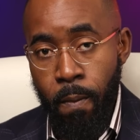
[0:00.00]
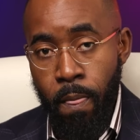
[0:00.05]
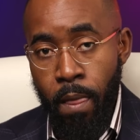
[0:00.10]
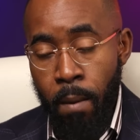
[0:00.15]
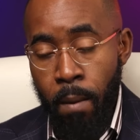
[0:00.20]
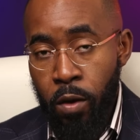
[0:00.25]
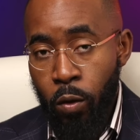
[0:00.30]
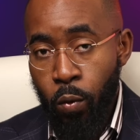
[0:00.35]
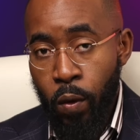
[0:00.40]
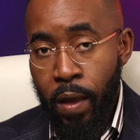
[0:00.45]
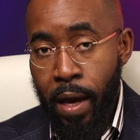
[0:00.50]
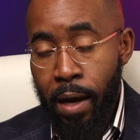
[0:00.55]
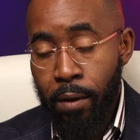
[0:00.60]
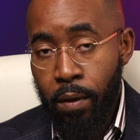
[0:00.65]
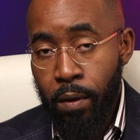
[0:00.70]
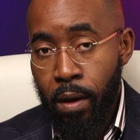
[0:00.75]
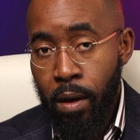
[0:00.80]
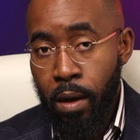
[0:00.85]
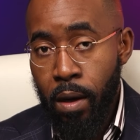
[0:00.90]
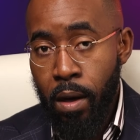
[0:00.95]
But without
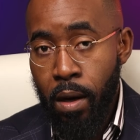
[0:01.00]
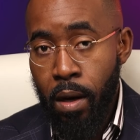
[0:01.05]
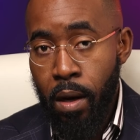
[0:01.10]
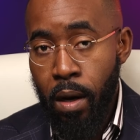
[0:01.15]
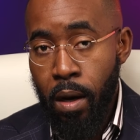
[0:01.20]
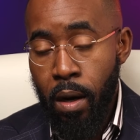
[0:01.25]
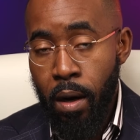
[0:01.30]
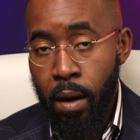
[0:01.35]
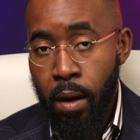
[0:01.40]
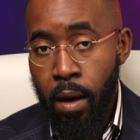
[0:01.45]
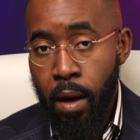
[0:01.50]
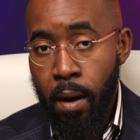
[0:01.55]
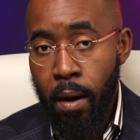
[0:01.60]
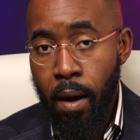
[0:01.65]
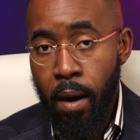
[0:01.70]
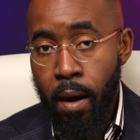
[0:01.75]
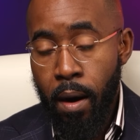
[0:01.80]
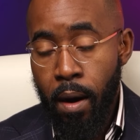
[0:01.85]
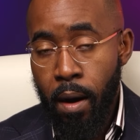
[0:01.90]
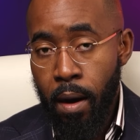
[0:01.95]

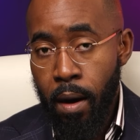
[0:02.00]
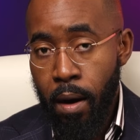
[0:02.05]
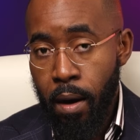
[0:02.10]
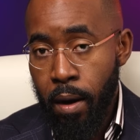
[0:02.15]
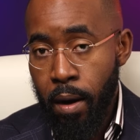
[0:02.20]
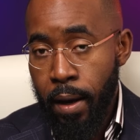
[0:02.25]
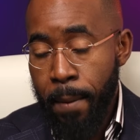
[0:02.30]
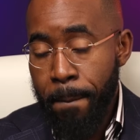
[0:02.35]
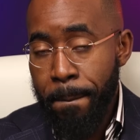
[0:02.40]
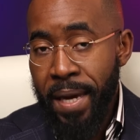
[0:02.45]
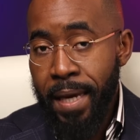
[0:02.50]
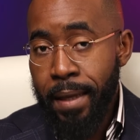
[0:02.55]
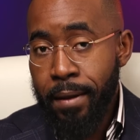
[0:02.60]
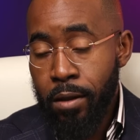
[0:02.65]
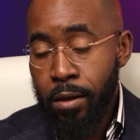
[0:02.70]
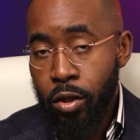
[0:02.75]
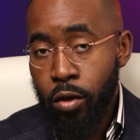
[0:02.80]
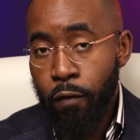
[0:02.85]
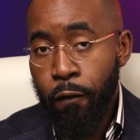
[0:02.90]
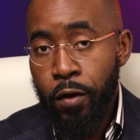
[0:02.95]
a
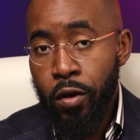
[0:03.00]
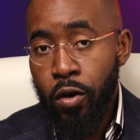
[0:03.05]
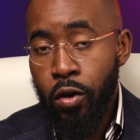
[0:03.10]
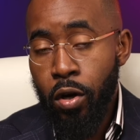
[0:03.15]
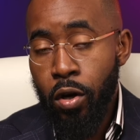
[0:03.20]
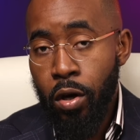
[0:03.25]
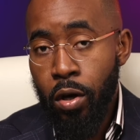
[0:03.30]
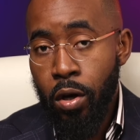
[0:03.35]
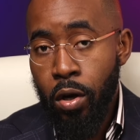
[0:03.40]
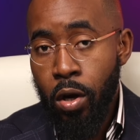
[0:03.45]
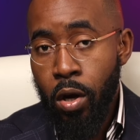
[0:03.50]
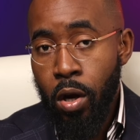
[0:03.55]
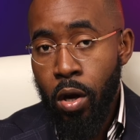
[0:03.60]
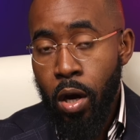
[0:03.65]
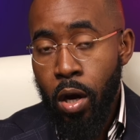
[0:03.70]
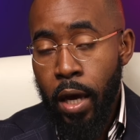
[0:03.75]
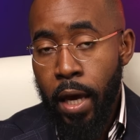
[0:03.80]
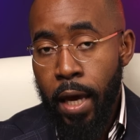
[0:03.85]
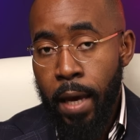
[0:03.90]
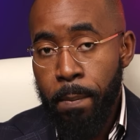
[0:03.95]
means for you to
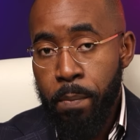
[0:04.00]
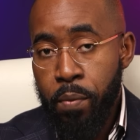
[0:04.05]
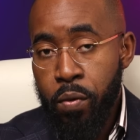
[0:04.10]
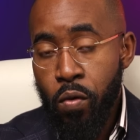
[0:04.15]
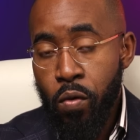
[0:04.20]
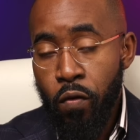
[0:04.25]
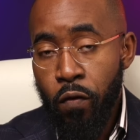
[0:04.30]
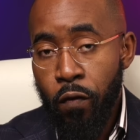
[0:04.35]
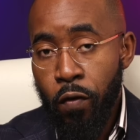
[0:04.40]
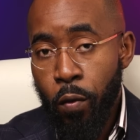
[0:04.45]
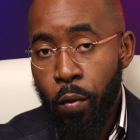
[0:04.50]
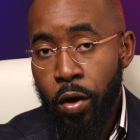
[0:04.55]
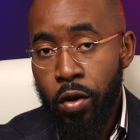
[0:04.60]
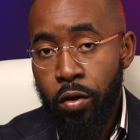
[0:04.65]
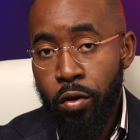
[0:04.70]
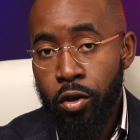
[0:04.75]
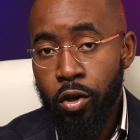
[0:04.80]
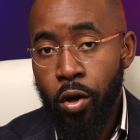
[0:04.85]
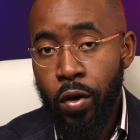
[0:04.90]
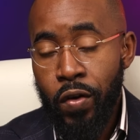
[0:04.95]
improve the way you're
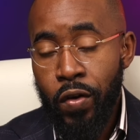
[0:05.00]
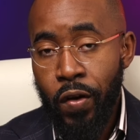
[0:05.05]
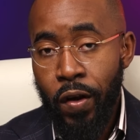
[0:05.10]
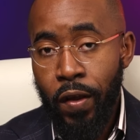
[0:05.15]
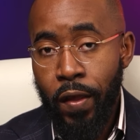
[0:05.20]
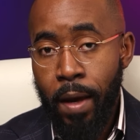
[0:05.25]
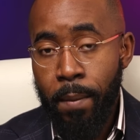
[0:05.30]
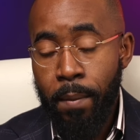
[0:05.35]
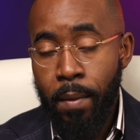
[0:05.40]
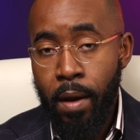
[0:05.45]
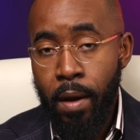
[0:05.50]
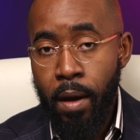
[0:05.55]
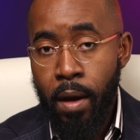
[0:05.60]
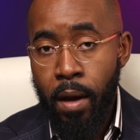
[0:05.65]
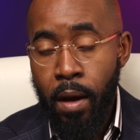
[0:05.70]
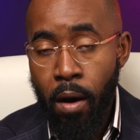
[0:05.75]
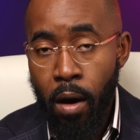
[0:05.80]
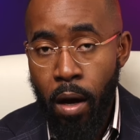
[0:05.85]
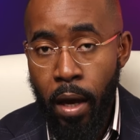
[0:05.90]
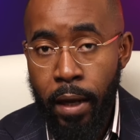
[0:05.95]
trusting them,
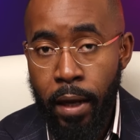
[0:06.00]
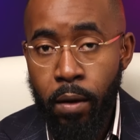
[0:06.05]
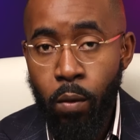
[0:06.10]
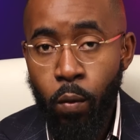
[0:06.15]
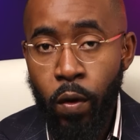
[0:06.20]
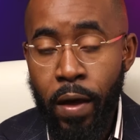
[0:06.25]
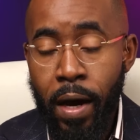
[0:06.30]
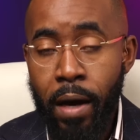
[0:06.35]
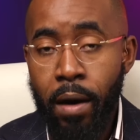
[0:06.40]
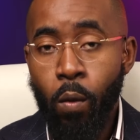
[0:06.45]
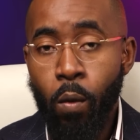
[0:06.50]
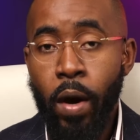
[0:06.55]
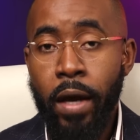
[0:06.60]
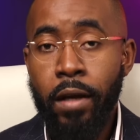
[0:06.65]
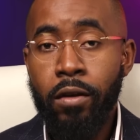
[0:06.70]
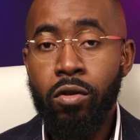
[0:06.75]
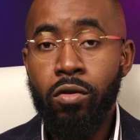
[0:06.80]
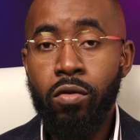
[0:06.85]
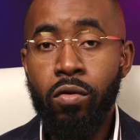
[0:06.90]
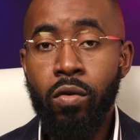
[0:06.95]
and without a way
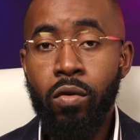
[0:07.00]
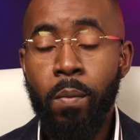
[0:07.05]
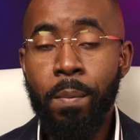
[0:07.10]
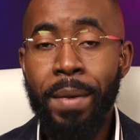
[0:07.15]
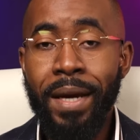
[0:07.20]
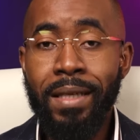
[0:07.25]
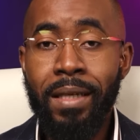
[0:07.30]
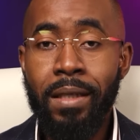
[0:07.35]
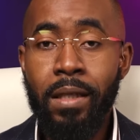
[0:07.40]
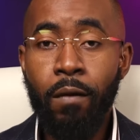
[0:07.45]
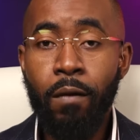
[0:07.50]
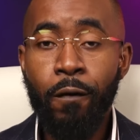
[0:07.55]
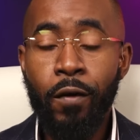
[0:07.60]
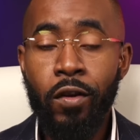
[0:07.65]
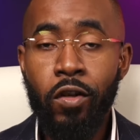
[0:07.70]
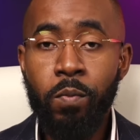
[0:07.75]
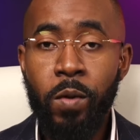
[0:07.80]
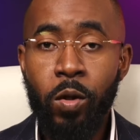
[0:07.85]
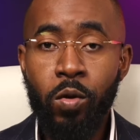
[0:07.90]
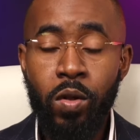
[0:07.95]
to make the difference
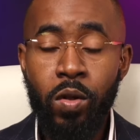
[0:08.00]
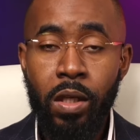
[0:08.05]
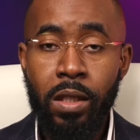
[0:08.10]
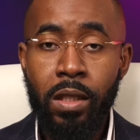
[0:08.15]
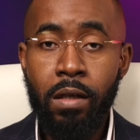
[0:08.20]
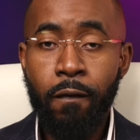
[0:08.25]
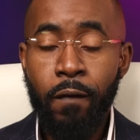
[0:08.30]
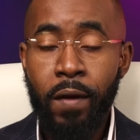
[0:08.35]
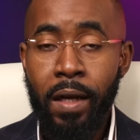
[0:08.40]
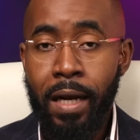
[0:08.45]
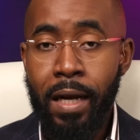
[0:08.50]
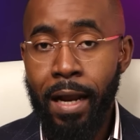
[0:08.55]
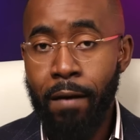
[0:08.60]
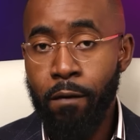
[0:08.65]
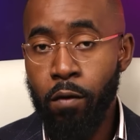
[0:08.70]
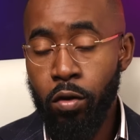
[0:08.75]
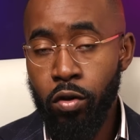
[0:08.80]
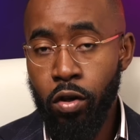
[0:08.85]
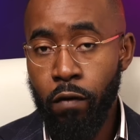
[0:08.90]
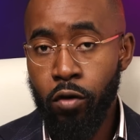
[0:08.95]
between the different
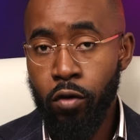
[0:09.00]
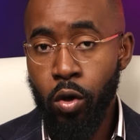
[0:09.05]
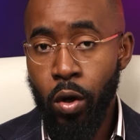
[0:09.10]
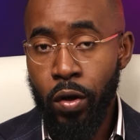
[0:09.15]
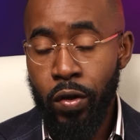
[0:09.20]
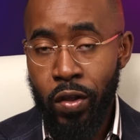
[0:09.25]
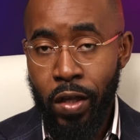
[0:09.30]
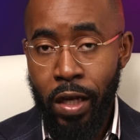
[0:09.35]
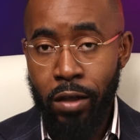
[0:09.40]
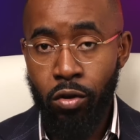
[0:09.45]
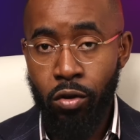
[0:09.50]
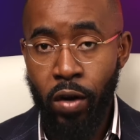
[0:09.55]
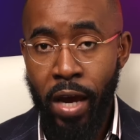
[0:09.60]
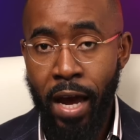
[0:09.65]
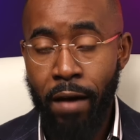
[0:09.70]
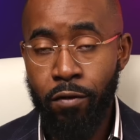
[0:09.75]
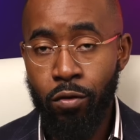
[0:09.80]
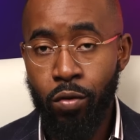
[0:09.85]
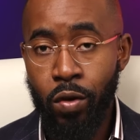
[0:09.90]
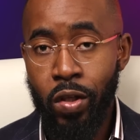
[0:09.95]
levels of trust that you have
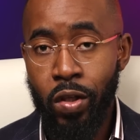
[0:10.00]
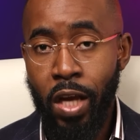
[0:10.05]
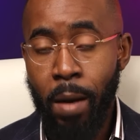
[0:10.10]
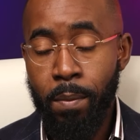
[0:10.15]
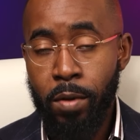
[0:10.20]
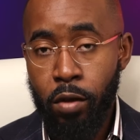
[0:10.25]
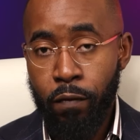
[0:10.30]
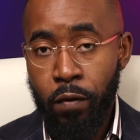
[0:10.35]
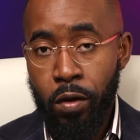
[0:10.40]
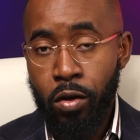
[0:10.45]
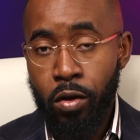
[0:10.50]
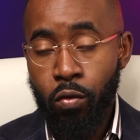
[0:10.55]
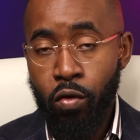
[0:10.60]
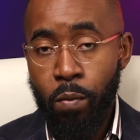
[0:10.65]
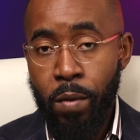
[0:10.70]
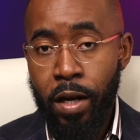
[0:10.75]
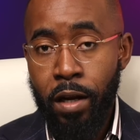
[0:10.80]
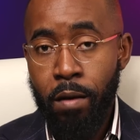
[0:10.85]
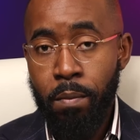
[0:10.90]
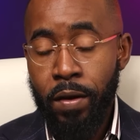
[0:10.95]
to establish for you to remain
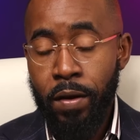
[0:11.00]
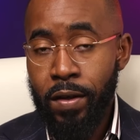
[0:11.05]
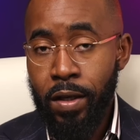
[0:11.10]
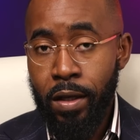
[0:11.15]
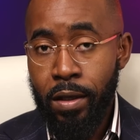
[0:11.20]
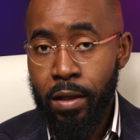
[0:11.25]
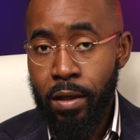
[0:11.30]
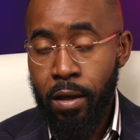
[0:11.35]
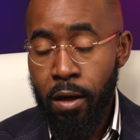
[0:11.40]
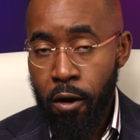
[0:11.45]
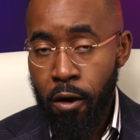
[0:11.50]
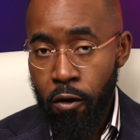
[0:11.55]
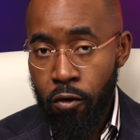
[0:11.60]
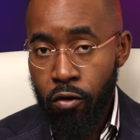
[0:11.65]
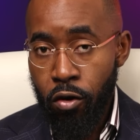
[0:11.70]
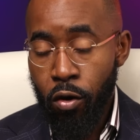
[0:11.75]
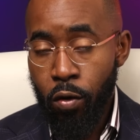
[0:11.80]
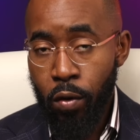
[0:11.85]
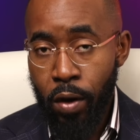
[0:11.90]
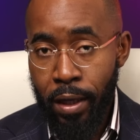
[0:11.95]
in business, you
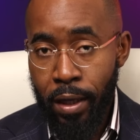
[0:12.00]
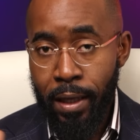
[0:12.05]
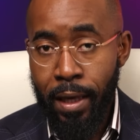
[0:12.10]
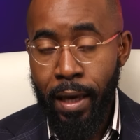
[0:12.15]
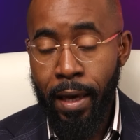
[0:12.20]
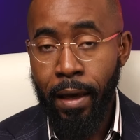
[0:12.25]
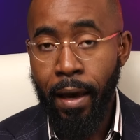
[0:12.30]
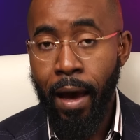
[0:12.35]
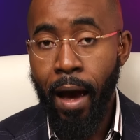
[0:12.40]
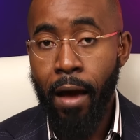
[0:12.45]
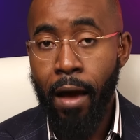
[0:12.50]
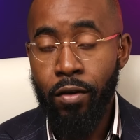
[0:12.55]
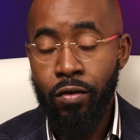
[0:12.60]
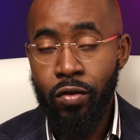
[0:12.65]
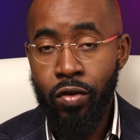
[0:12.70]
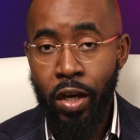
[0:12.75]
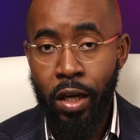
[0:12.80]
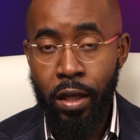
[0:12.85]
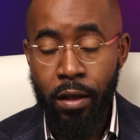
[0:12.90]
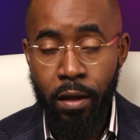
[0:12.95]
create chaos
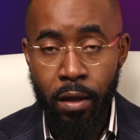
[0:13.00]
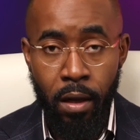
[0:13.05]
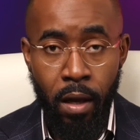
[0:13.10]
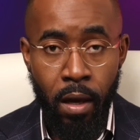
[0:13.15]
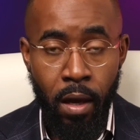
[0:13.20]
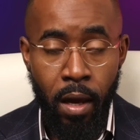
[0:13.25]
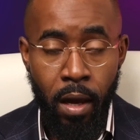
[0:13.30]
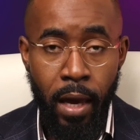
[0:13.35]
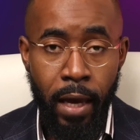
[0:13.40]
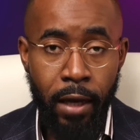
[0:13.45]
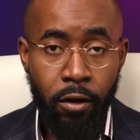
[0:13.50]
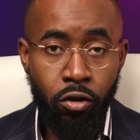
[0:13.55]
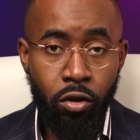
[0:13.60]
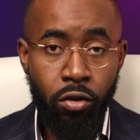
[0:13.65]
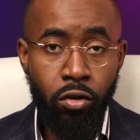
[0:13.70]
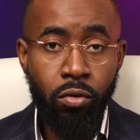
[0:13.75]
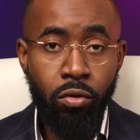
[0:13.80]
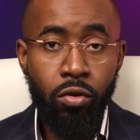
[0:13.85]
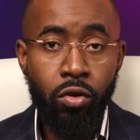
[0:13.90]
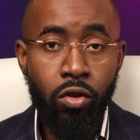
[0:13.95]
and
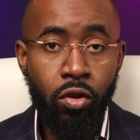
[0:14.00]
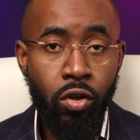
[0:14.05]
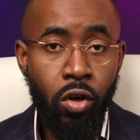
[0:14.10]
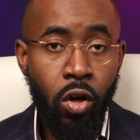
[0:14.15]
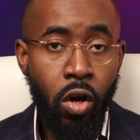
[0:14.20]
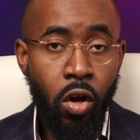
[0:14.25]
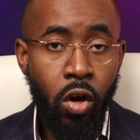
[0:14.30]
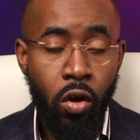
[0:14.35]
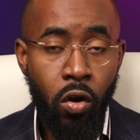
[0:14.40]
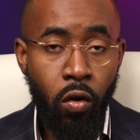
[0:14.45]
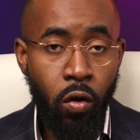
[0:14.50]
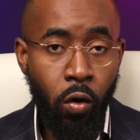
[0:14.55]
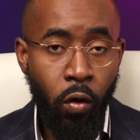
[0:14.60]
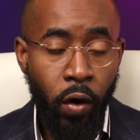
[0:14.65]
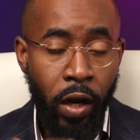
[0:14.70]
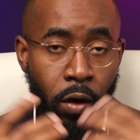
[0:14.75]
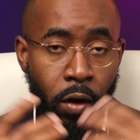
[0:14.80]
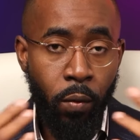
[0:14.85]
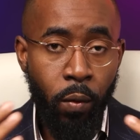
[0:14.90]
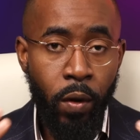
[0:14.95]
introduce
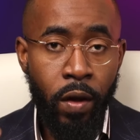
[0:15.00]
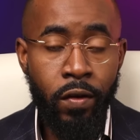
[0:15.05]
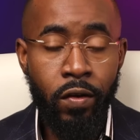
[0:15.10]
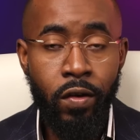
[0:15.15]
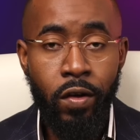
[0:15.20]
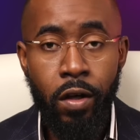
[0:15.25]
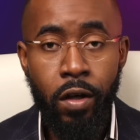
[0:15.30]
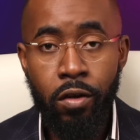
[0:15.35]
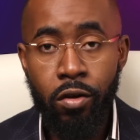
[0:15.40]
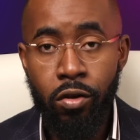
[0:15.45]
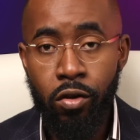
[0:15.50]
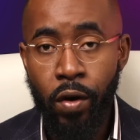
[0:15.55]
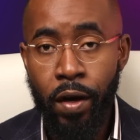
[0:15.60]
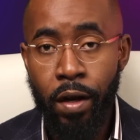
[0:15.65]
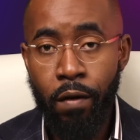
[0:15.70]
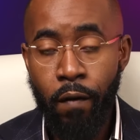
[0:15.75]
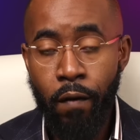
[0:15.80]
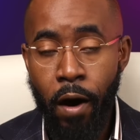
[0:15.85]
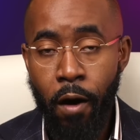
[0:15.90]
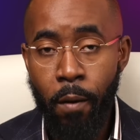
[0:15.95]
greater risk to your
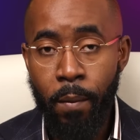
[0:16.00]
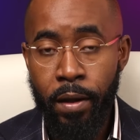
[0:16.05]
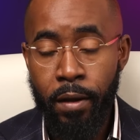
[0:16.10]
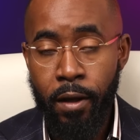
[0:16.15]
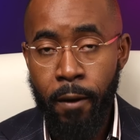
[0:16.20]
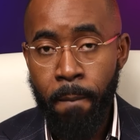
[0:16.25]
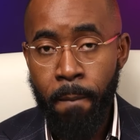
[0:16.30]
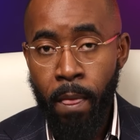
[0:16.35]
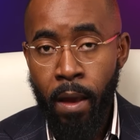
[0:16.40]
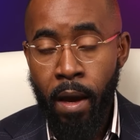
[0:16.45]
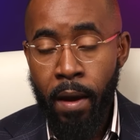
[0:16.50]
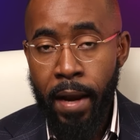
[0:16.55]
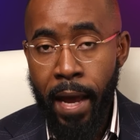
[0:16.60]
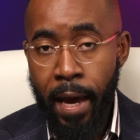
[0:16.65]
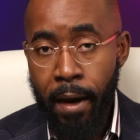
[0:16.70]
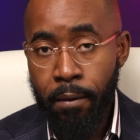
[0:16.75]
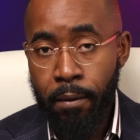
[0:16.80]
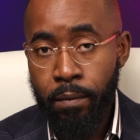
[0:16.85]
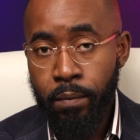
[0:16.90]
environment. Now,